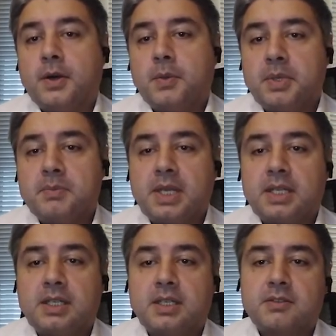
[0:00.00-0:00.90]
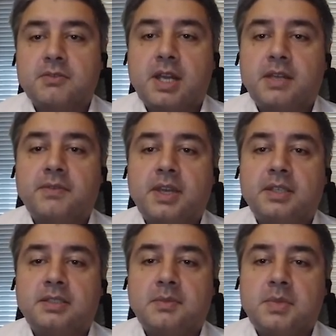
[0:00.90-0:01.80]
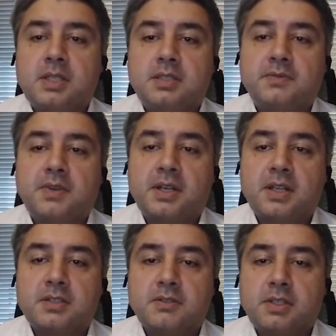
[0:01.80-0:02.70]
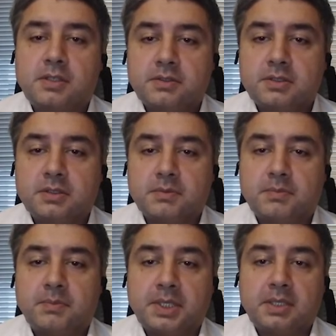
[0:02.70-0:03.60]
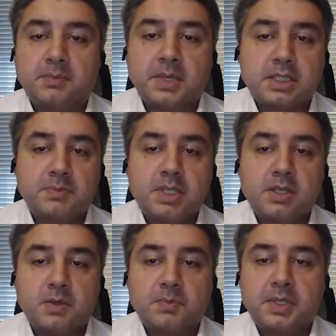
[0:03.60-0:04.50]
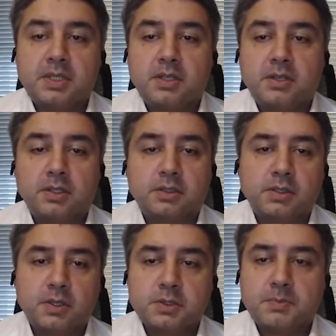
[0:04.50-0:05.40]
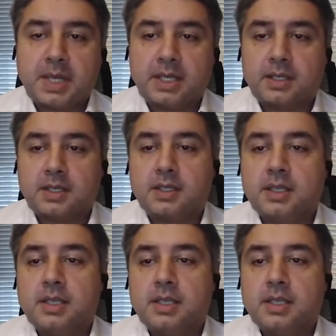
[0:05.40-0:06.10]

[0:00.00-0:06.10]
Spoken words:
Open banking can drive SMEs' financial inclusion, but it must be open, not closed banking.